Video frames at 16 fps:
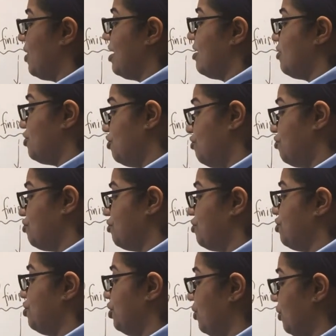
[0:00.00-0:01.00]
what you
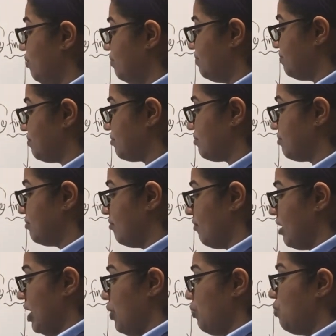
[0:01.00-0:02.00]
should do.
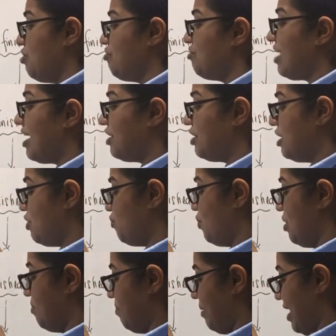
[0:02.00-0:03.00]
We started
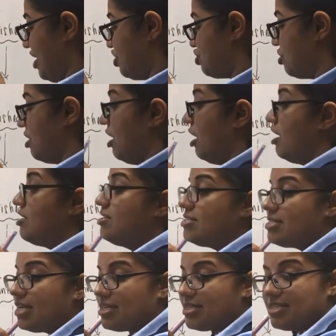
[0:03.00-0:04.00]
with page
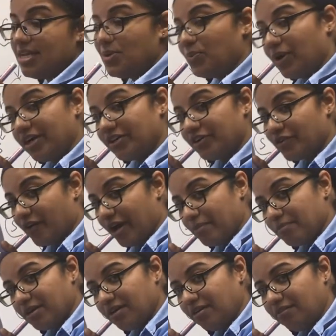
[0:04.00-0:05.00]
61
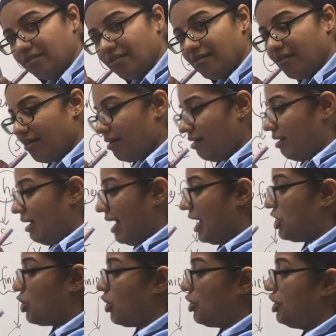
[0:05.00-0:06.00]
grammar.
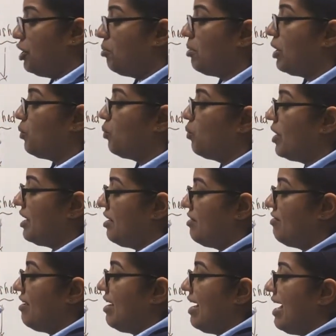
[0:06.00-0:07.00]
I taught you about what
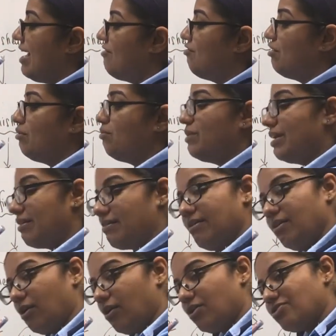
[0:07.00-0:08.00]
is adverbial
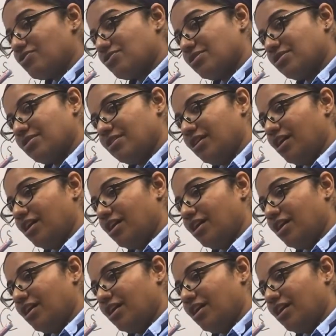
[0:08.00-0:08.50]
clause,